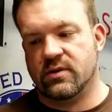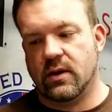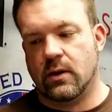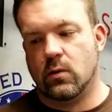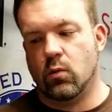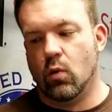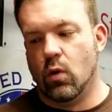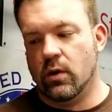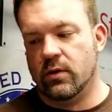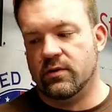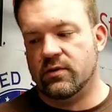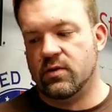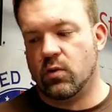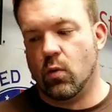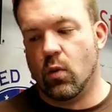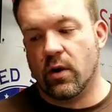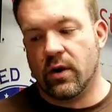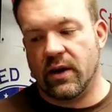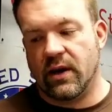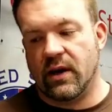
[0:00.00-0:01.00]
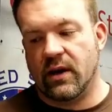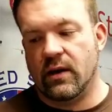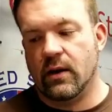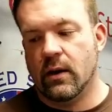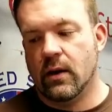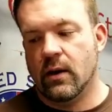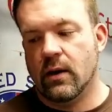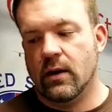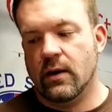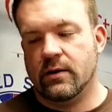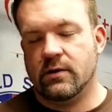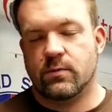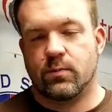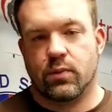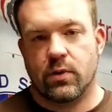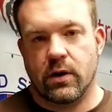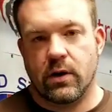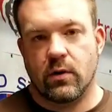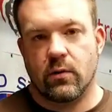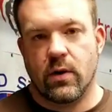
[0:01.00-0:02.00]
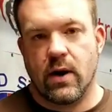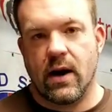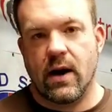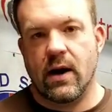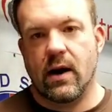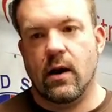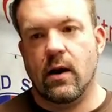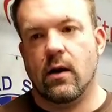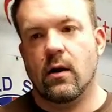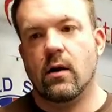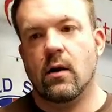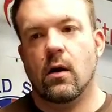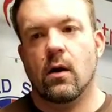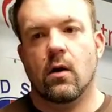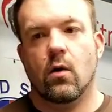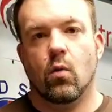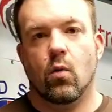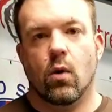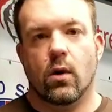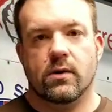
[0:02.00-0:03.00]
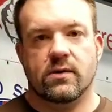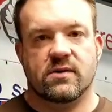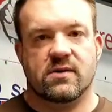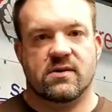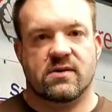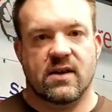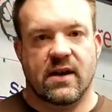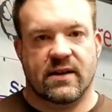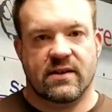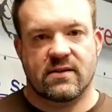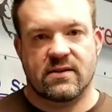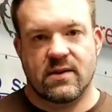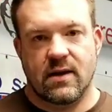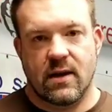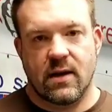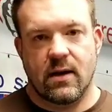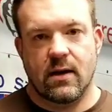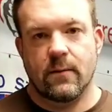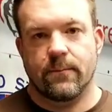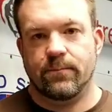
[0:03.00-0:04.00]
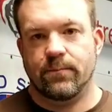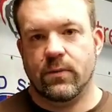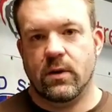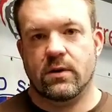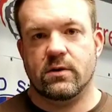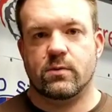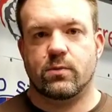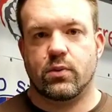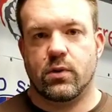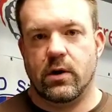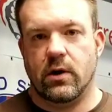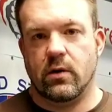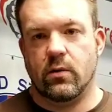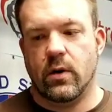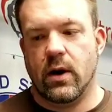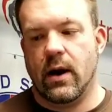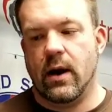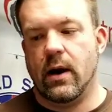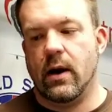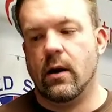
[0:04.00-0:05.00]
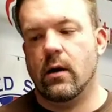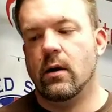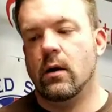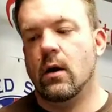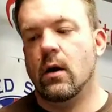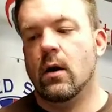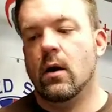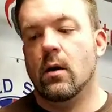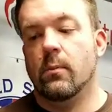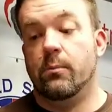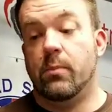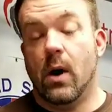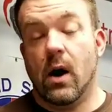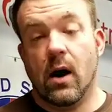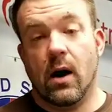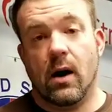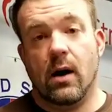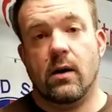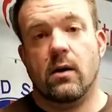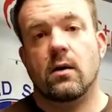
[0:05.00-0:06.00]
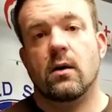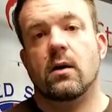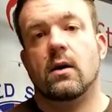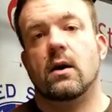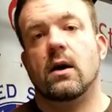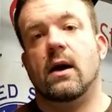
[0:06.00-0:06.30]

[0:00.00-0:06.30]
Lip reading: Like 120 is pretty rare, 160 is pretty rare, but